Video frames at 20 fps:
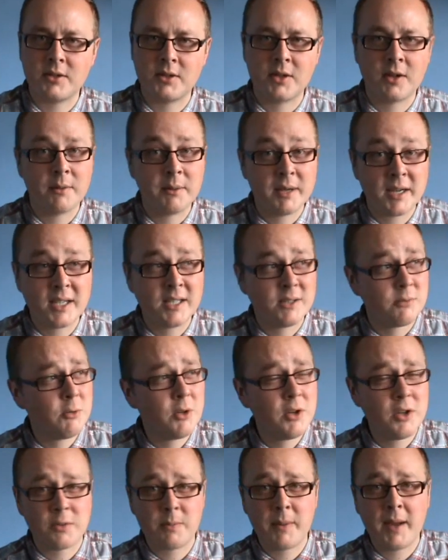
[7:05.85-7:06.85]
So I mean, it's
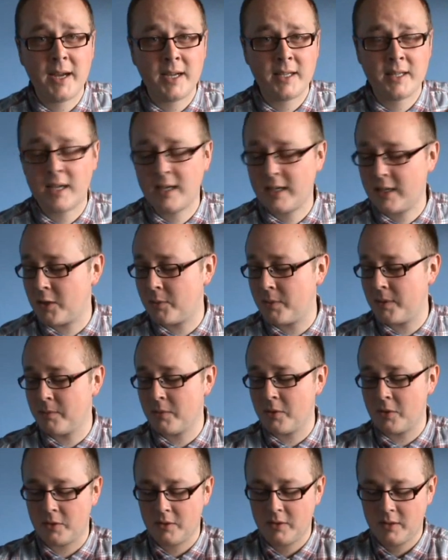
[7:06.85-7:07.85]
worth paying that little bit
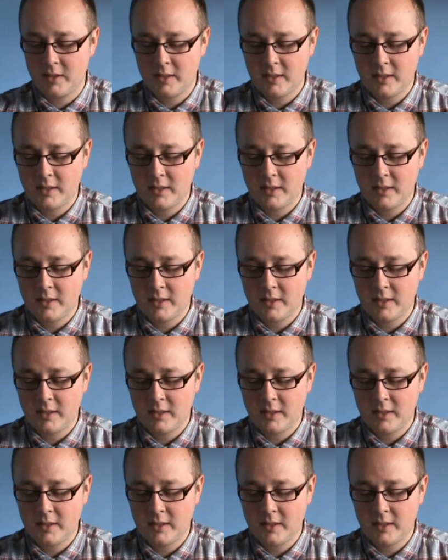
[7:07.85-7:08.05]
more.